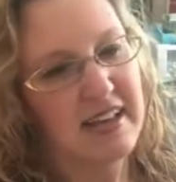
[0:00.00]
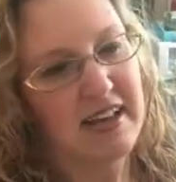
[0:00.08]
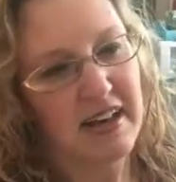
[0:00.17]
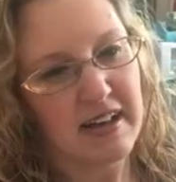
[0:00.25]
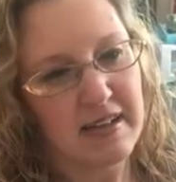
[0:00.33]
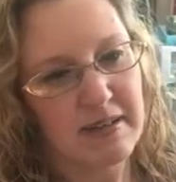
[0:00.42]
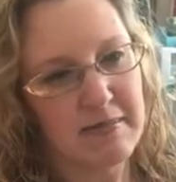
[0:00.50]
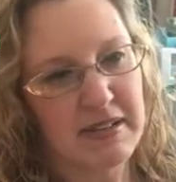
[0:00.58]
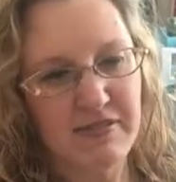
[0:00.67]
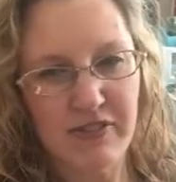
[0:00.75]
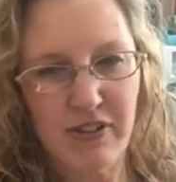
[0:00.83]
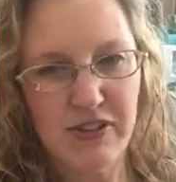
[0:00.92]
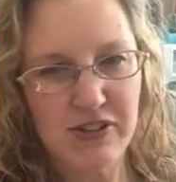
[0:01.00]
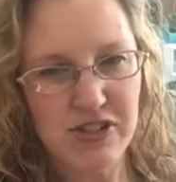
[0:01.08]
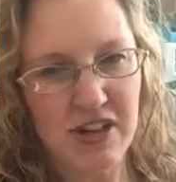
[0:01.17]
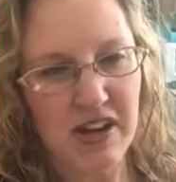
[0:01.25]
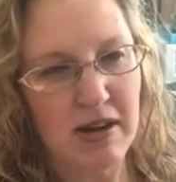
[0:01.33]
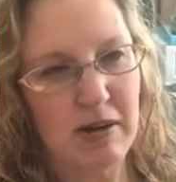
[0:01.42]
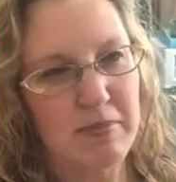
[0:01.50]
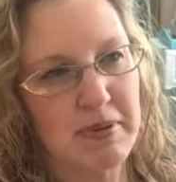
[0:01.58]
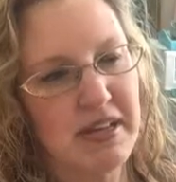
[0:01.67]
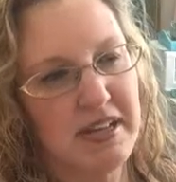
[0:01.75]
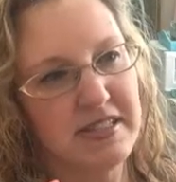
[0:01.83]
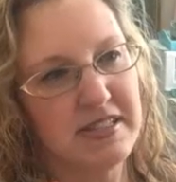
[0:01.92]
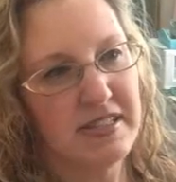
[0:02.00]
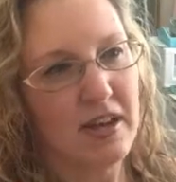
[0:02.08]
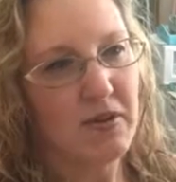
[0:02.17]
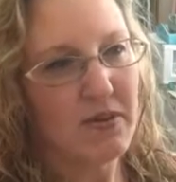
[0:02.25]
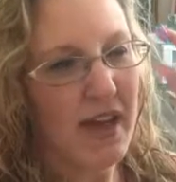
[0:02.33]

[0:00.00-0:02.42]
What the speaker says: in Photoshop so